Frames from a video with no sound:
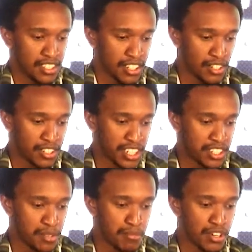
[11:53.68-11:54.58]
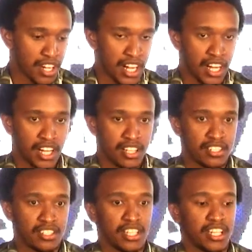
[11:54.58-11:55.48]
or read the book
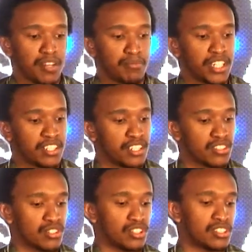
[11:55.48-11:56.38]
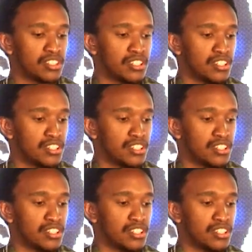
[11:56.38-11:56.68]
Alien by Ridley Scott.